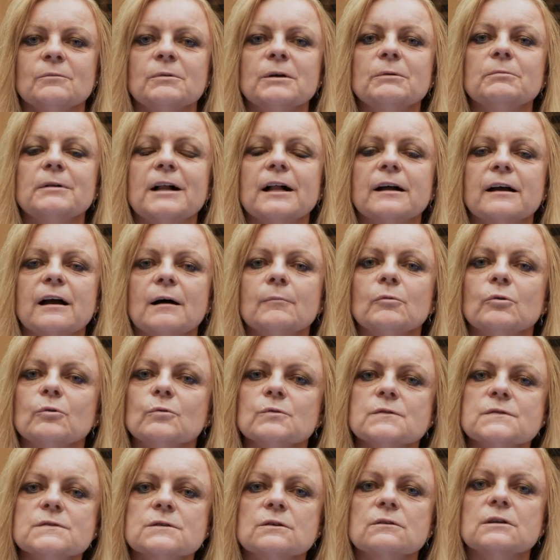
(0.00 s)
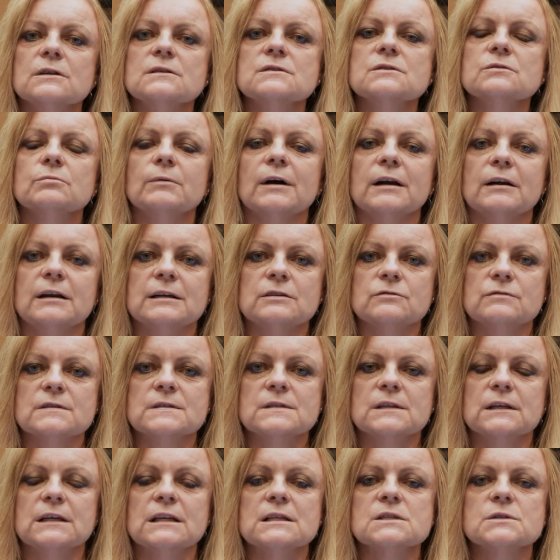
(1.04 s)
We welcome all students who are
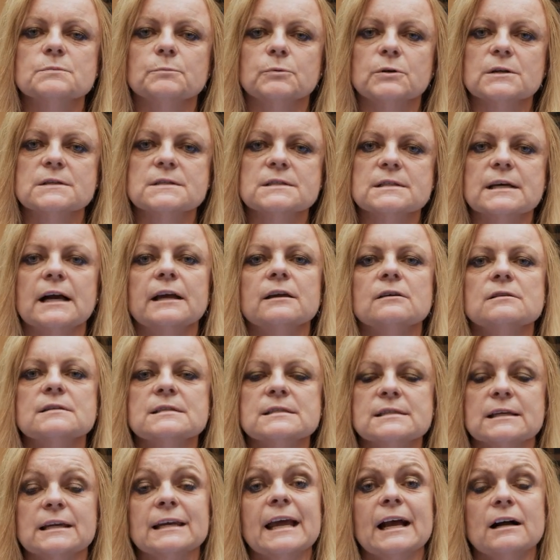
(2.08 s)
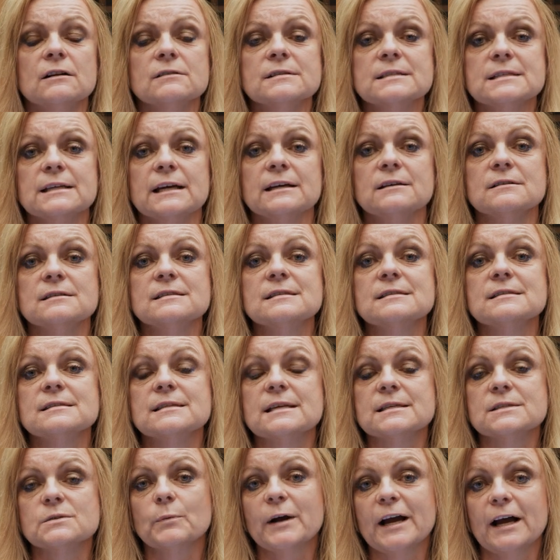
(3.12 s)
interested in sports science and health sciences
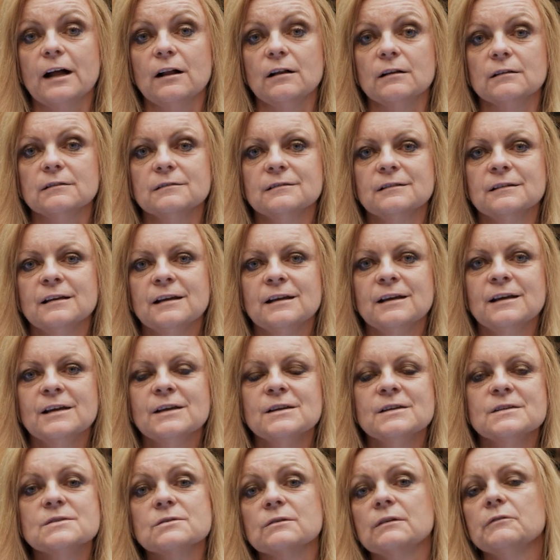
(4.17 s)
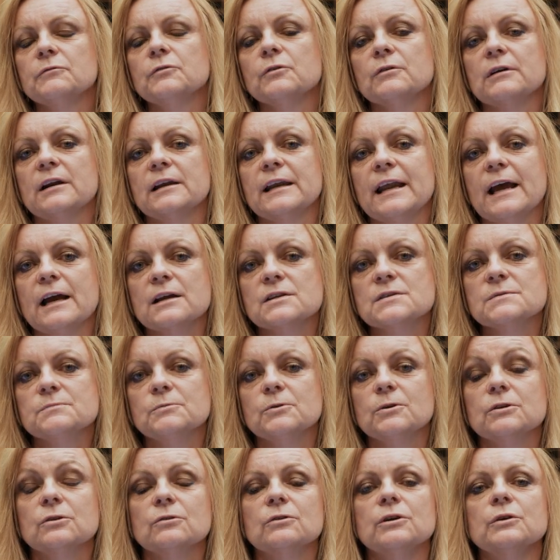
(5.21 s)
as well. So if you're an
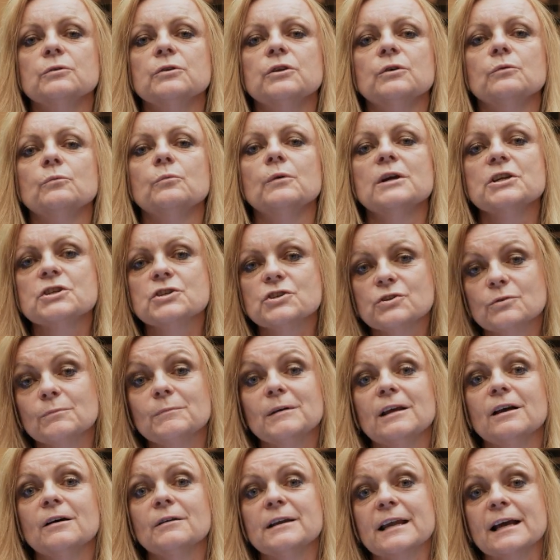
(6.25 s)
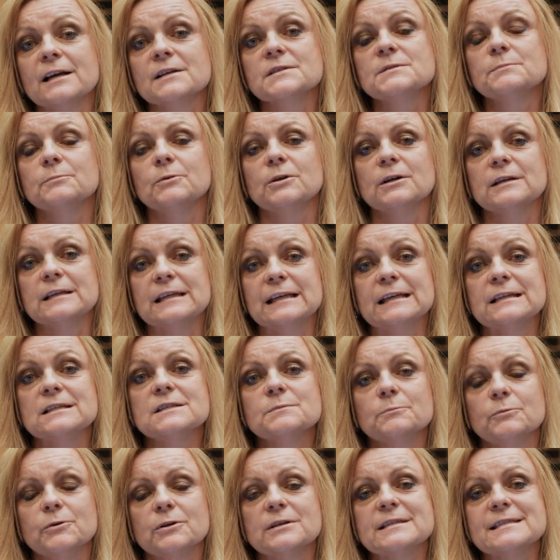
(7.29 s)
expert or you wish to be an expert in
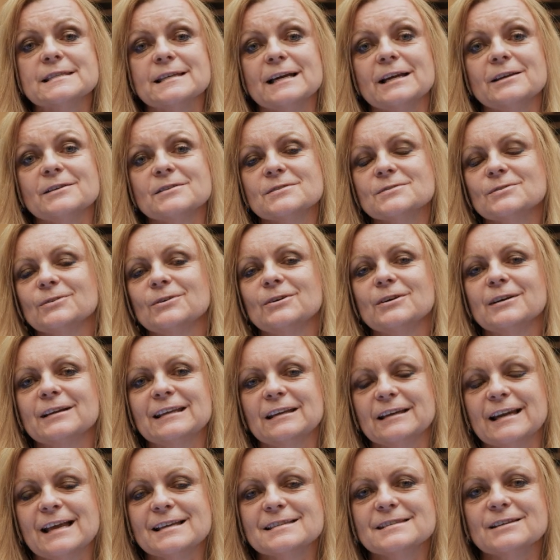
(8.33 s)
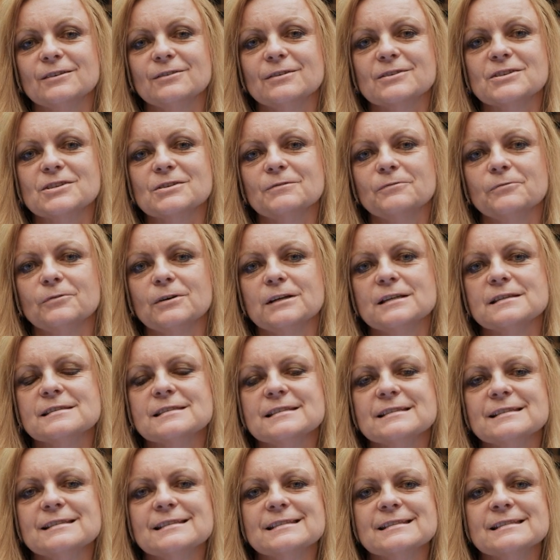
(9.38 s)
sports science or kinesiology, for
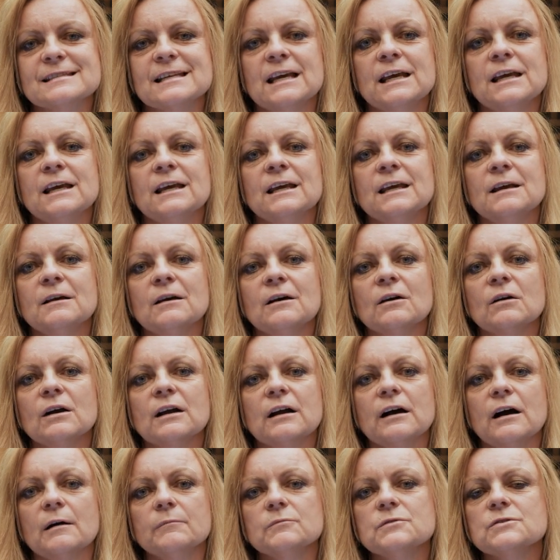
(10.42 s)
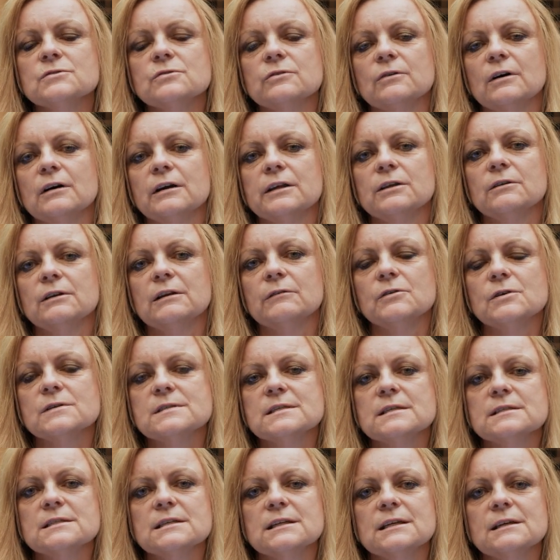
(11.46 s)
instance, come to our
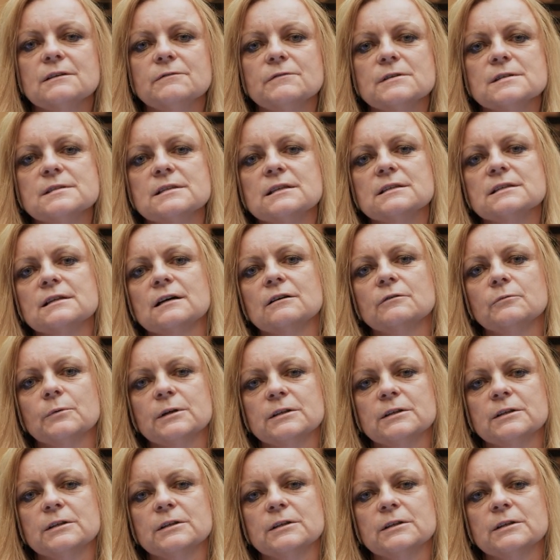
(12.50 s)
university, visit our